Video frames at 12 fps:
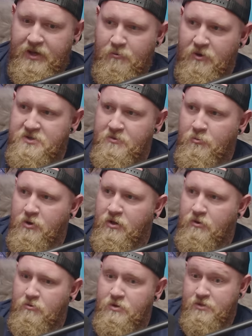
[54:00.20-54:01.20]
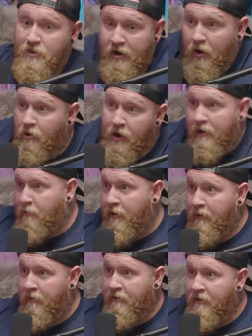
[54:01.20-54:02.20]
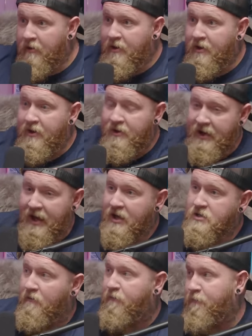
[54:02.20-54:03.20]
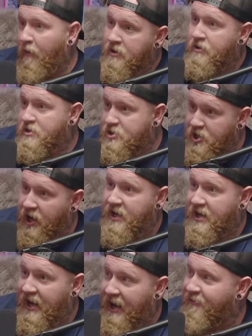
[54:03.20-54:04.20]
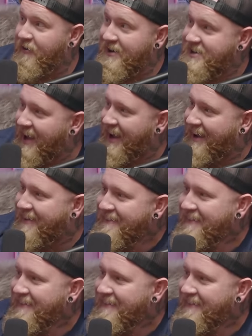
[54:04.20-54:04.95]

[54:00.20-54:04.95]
it wasn't one of the rules. I'm like, all right, well, now I get to fuck this genie every day.